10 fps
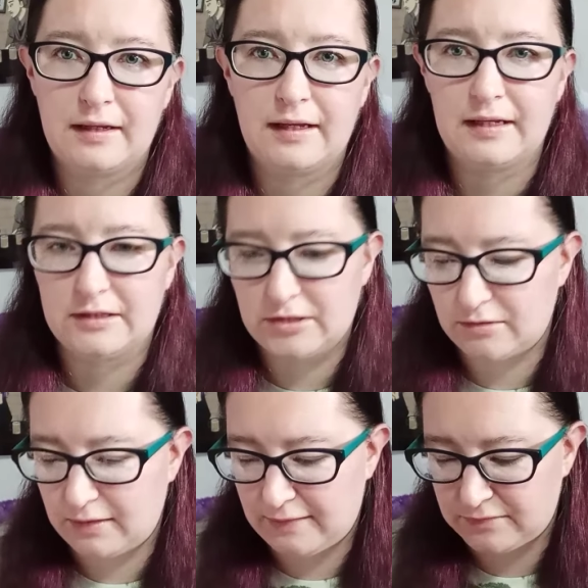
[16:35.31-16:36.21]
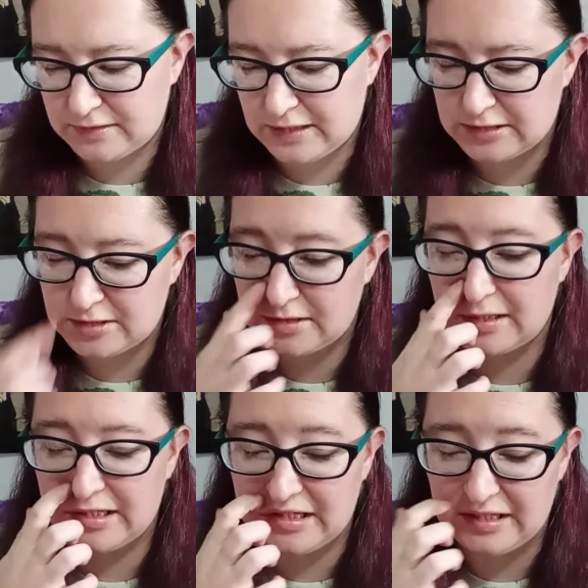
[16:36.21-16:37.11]
and you don't have to
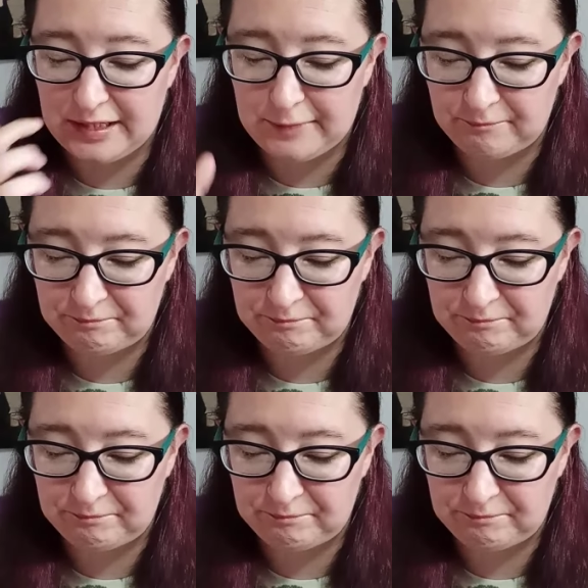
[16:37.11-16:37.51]
necessarily